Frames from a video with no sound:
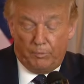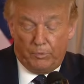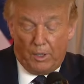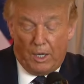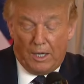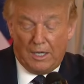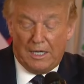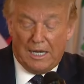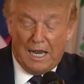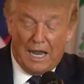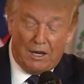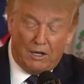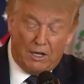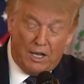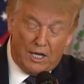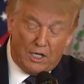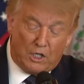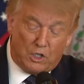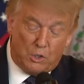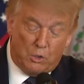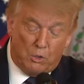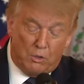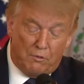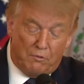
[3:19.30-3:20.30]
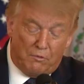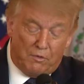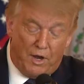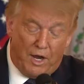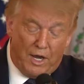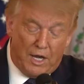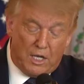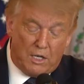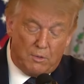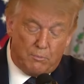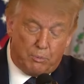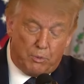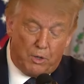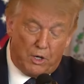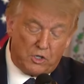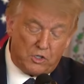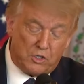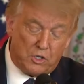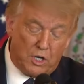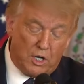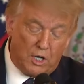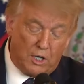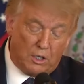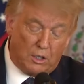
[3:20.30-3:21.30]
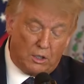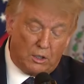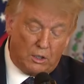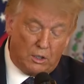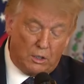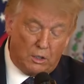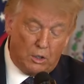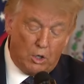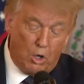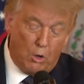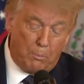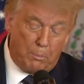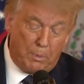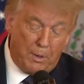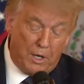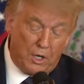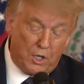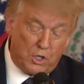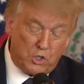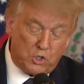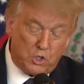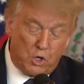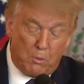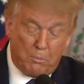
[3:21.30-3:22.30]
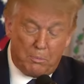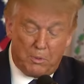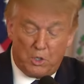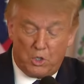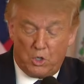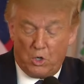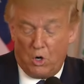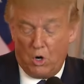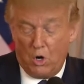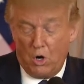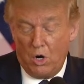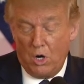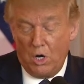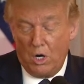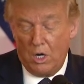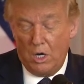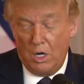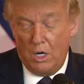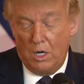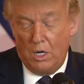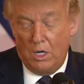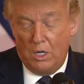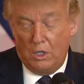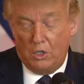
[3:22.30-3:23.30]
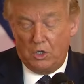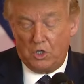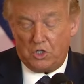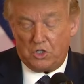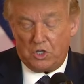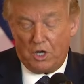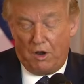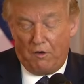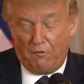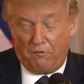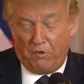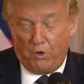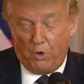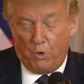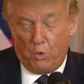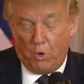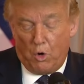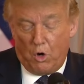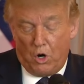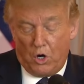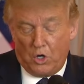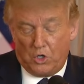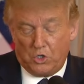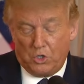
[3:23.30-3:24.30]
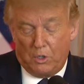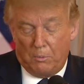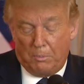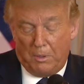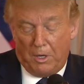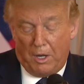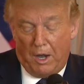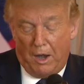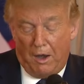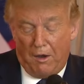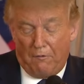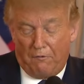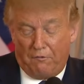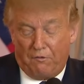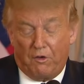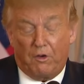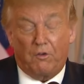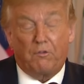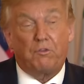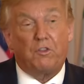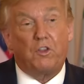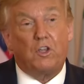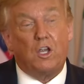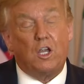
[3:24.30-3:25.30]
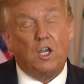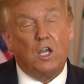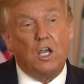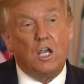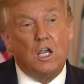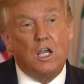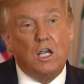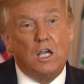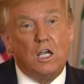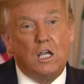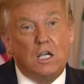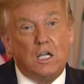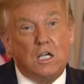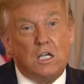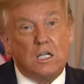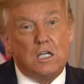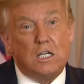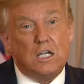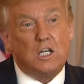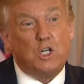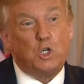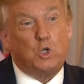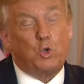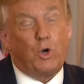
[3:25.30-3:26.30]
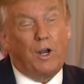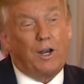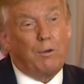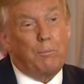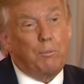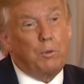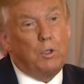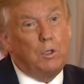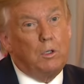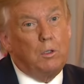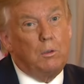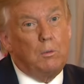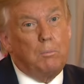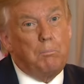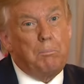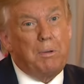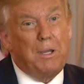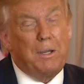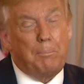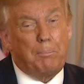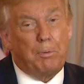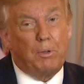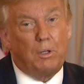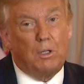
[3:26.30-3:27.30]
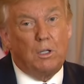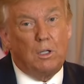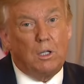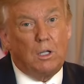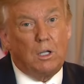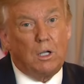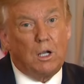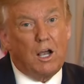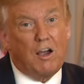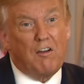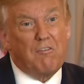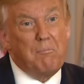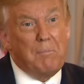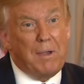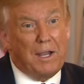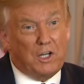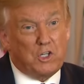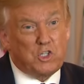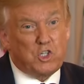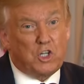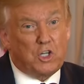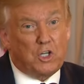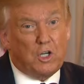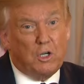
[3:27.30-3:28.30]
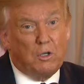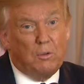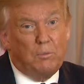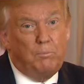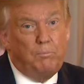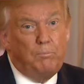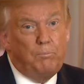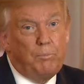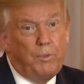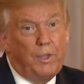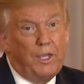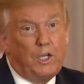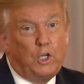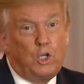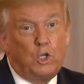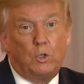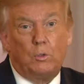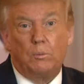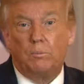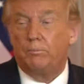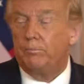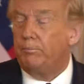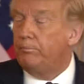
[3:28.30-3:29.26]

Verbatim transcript: I'd now like to invite President Lopez Obrador to say a few words on behalf of the incredible people of Mexico. Thank you.